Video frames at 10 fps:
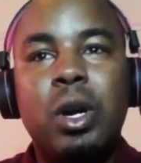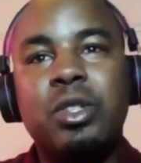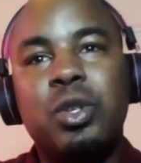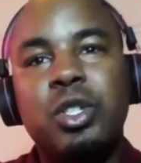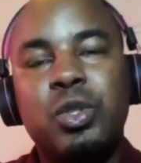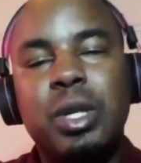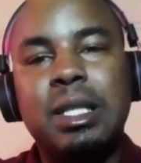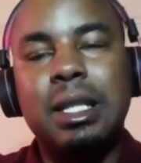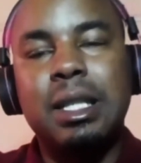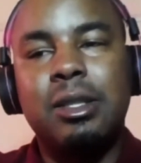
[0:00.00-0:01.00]
how it's going to
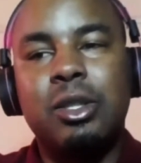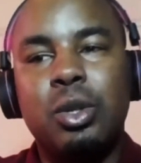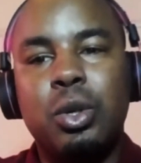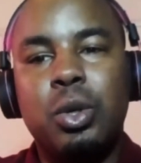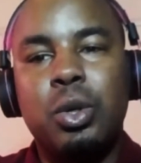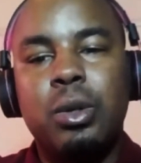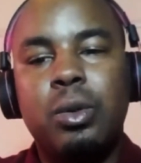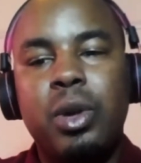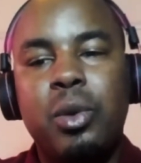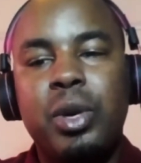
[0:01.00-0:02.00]
exist. So
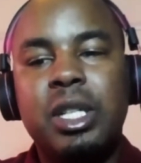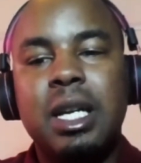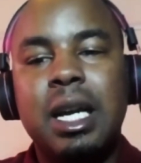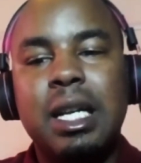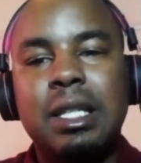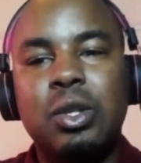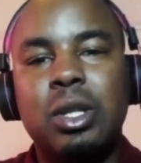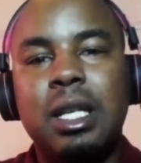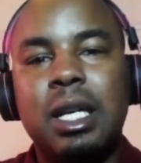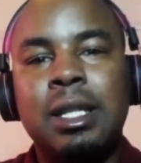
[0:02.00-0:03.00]
we await guidance
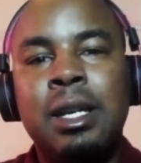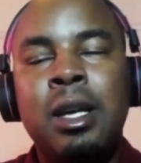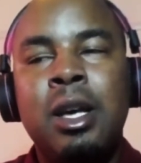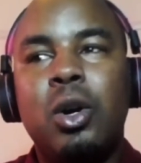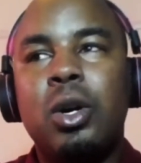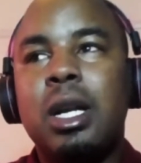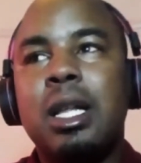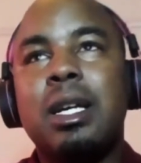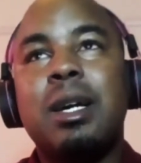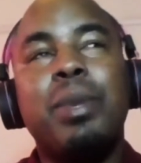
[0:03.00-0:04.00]
on that. On other